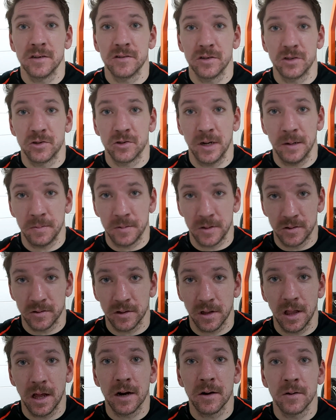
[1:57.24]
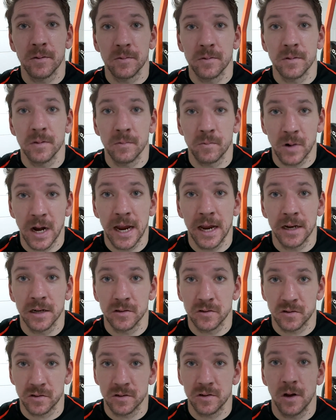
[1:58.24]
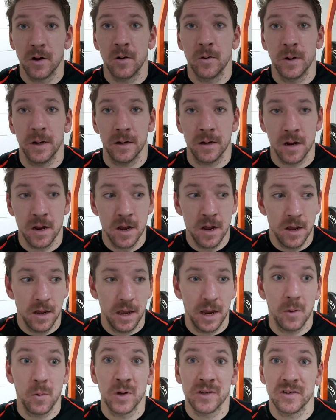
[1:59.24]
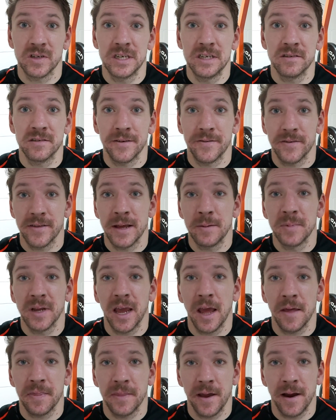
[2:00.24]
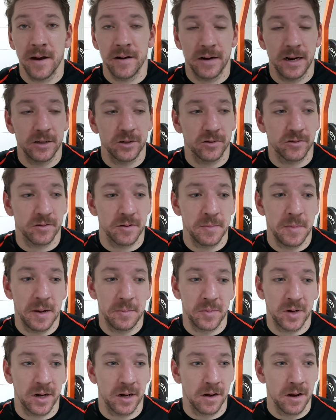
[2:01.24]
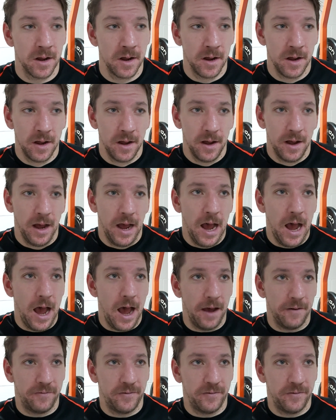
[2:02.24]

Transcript: easy trip. There's a lot of rain and snow, and it wasn't easy for them to get there. And I just remember a